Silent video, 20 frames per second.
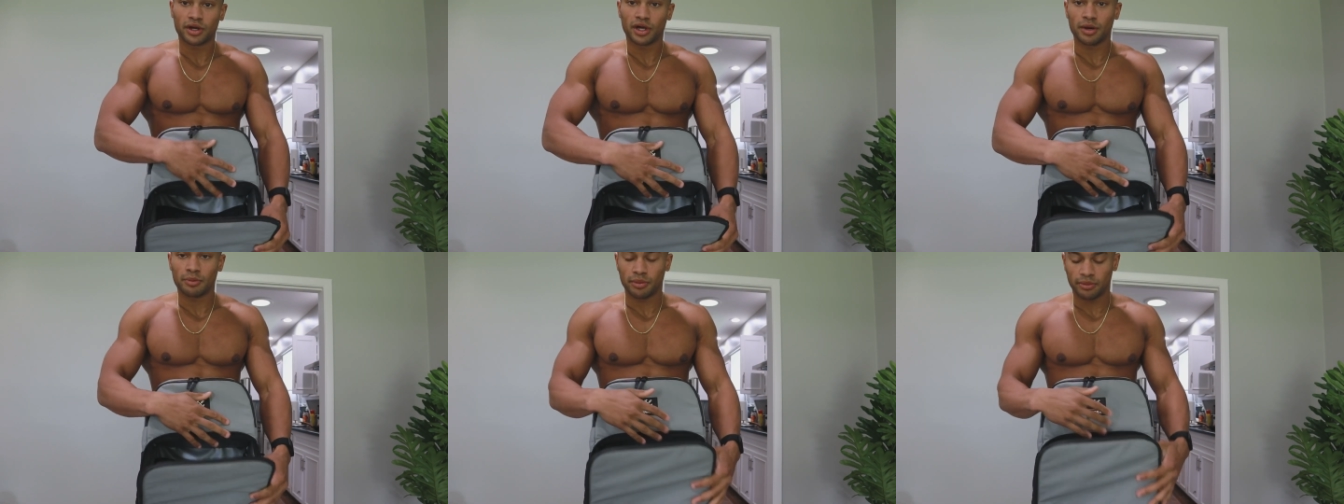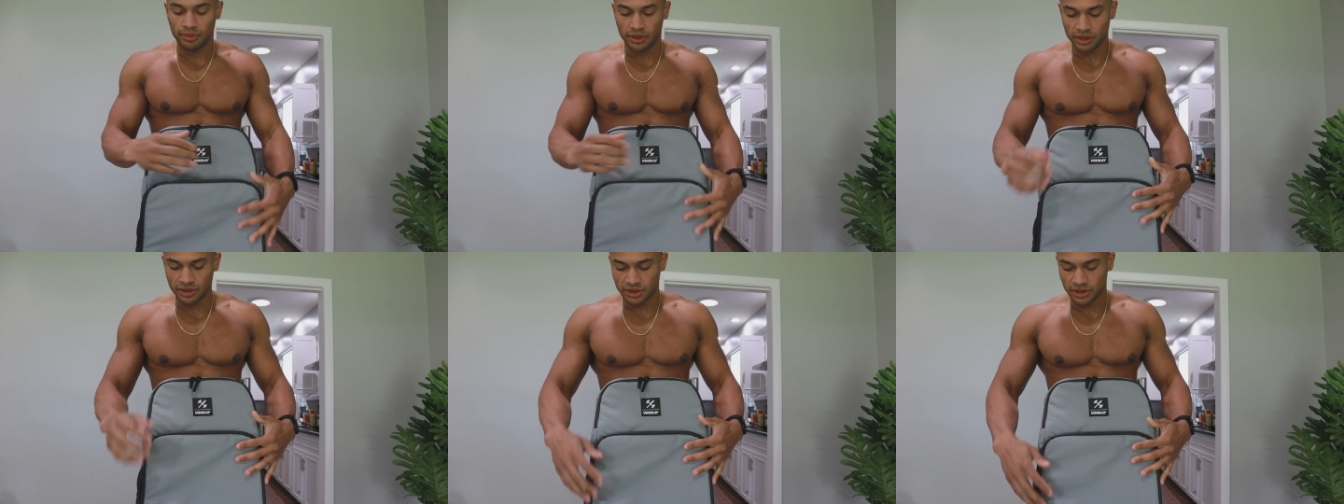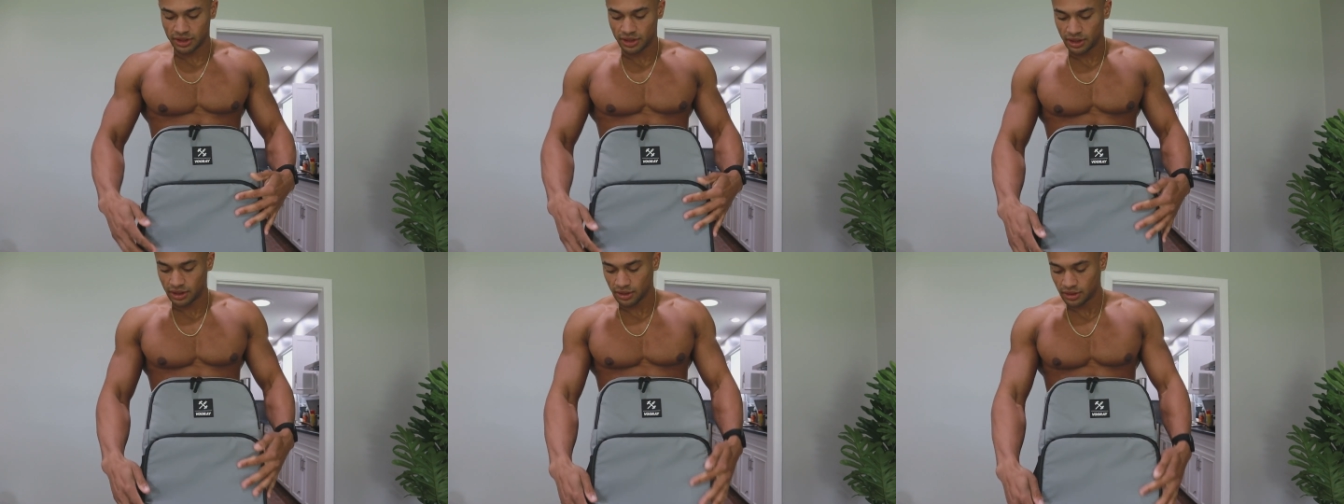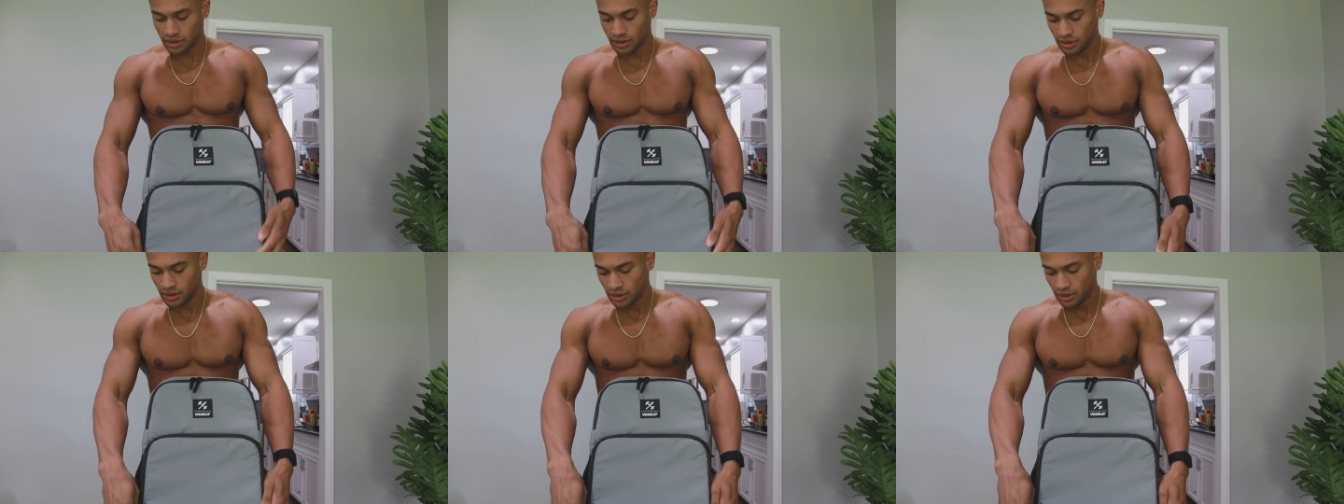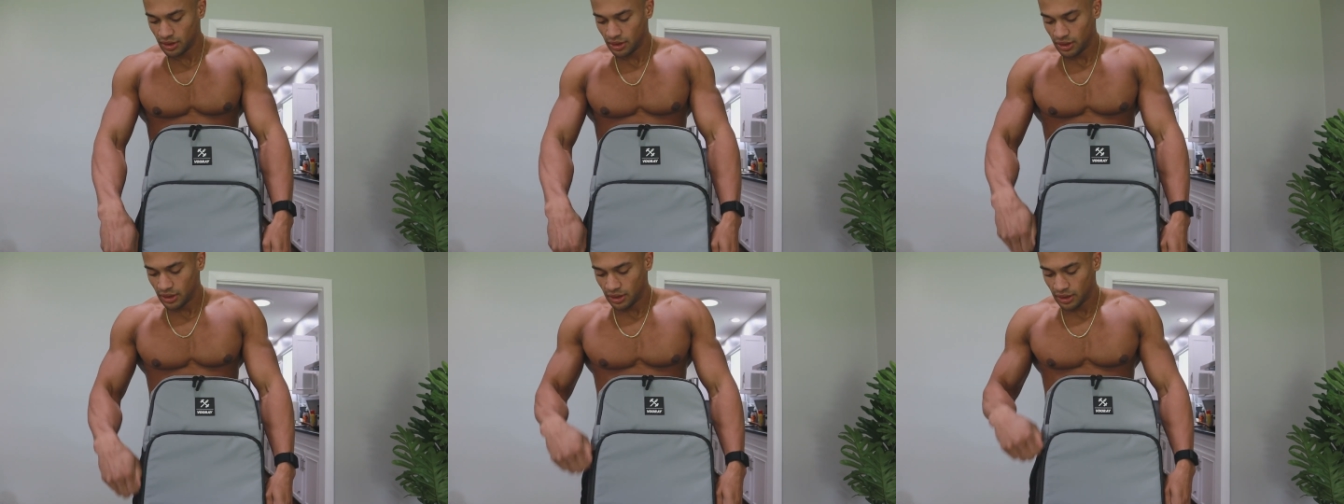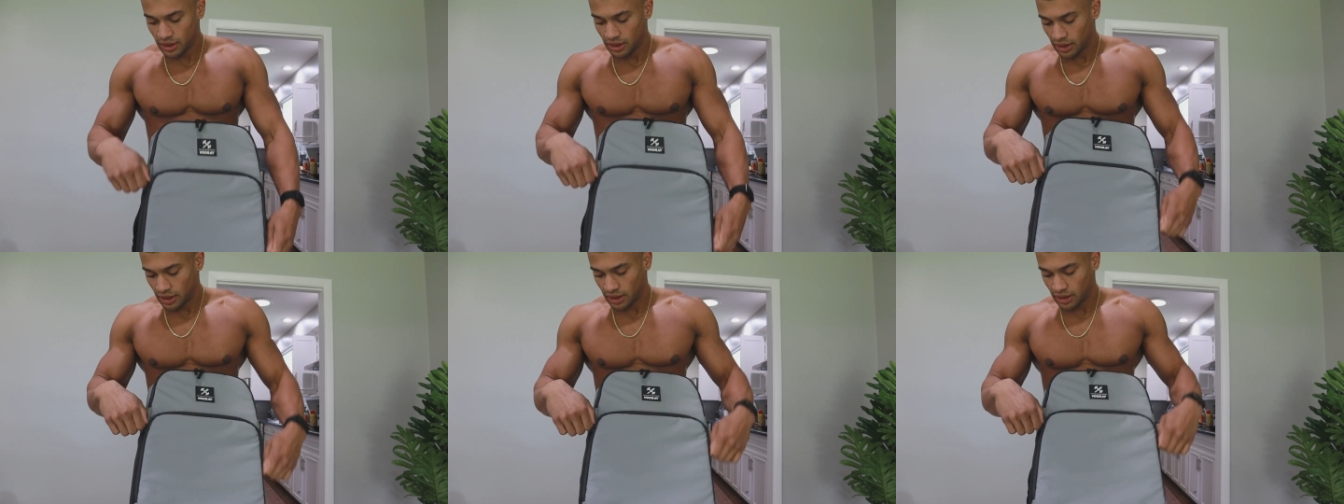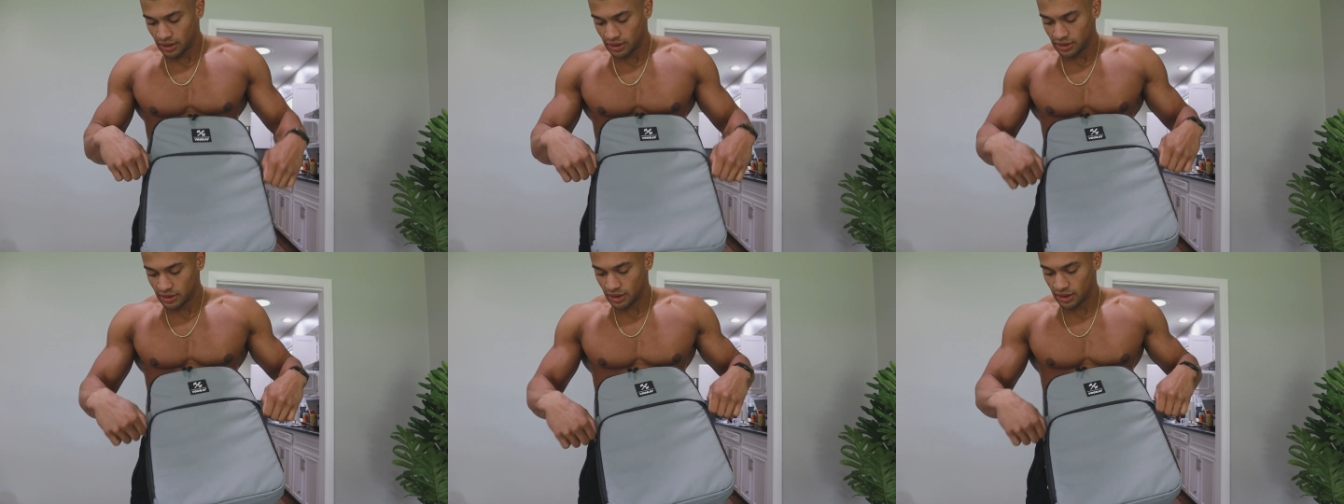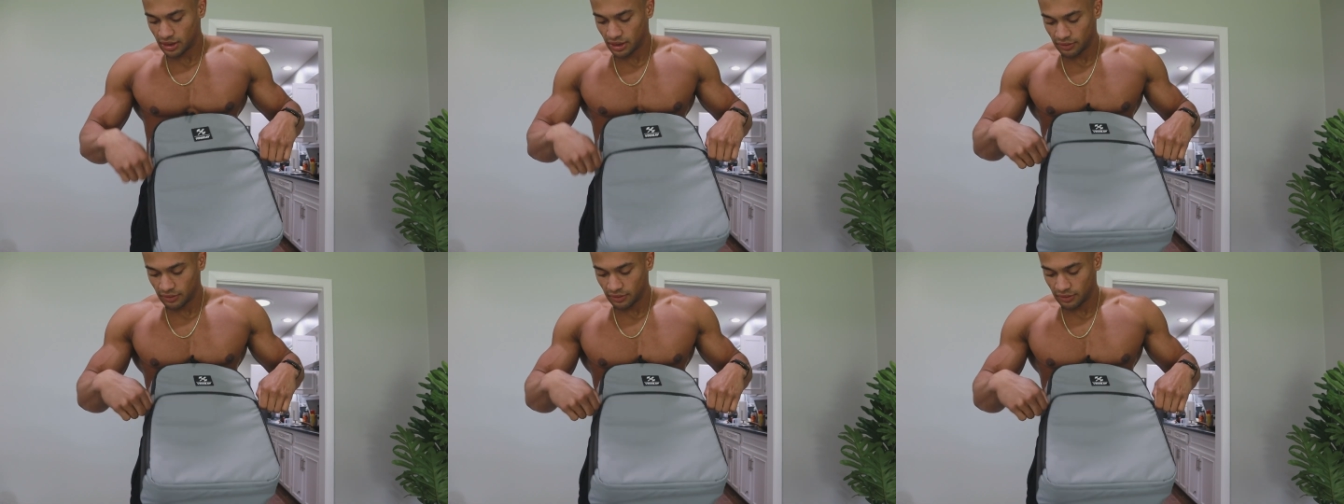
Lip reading: put a couple meals in here and